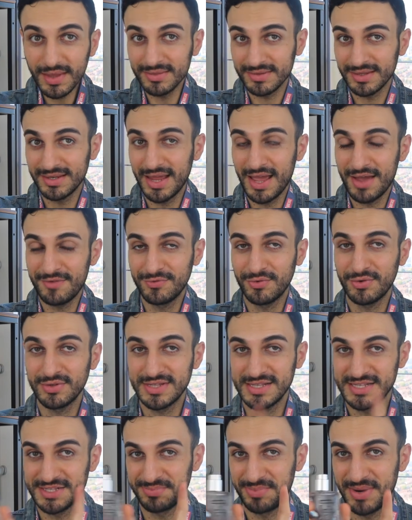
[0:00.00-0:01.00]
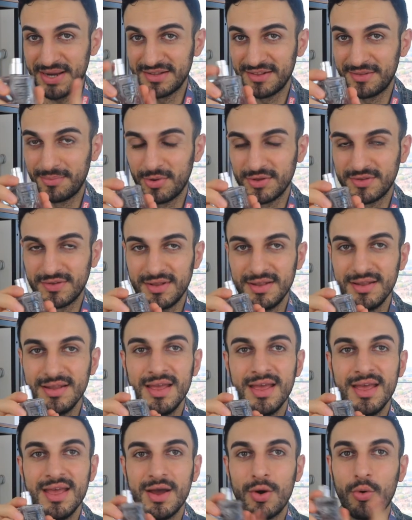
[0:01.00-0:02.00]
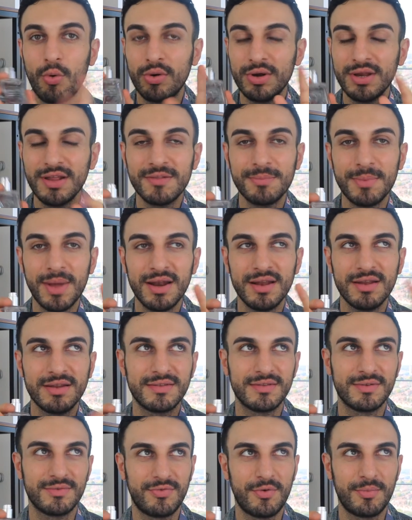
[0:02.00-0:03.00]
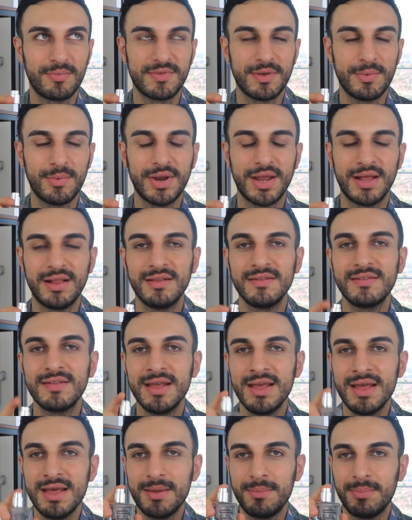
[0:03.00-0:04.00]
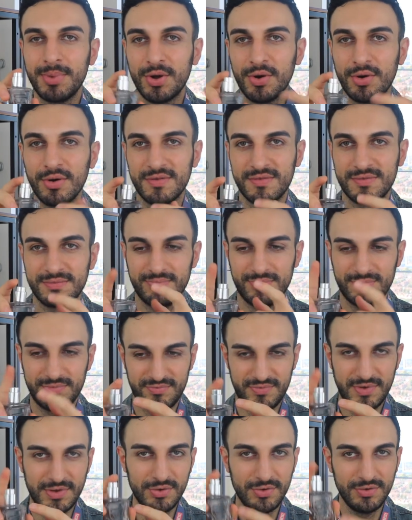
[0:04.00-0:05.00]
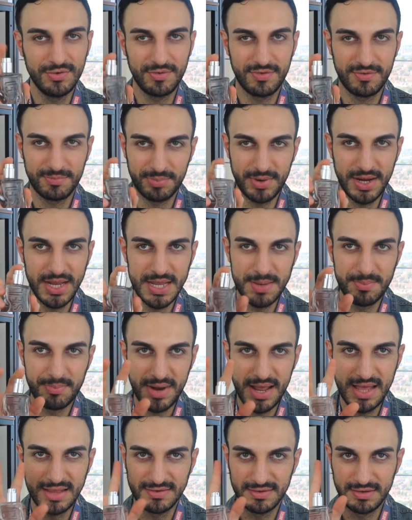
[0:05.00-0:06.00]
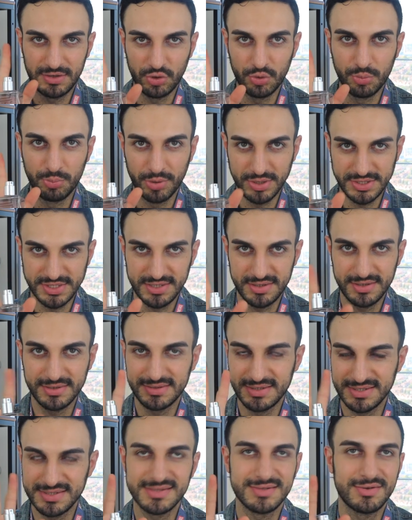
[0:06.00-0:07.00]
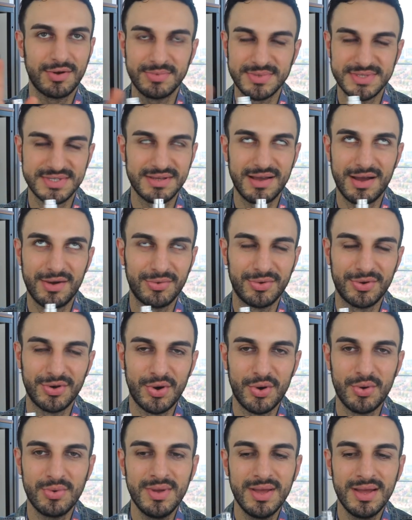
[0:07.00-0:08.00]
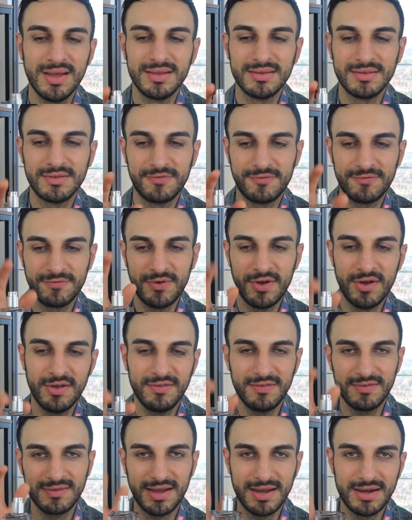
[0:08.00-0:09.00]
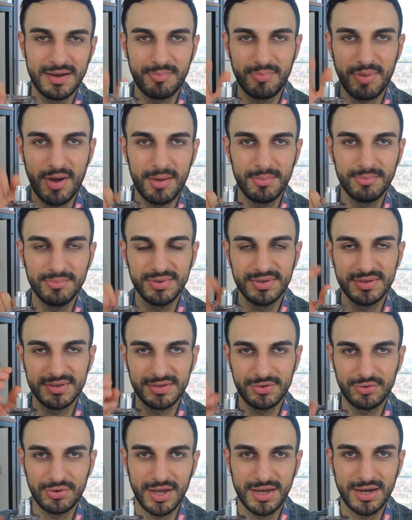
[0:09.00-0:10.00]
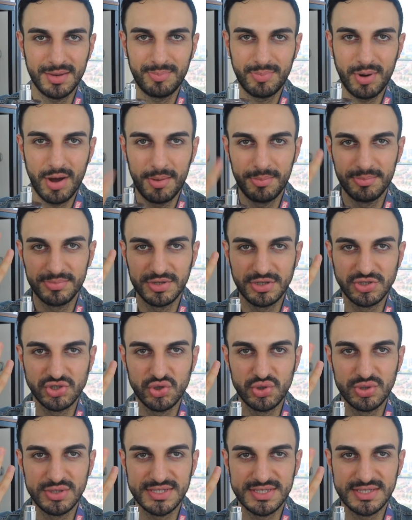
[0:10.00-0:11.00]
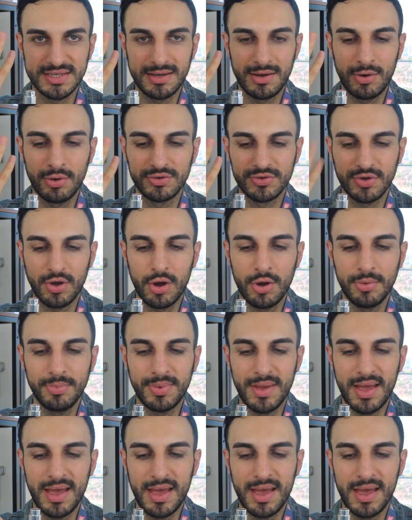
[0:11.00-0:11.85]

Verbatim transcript: that I have not sprayed this bottle. Only smell it from someone else, because when you spray a brand new bottle, this is obviously how you know, the first kind of pump you kind of pump the juice on top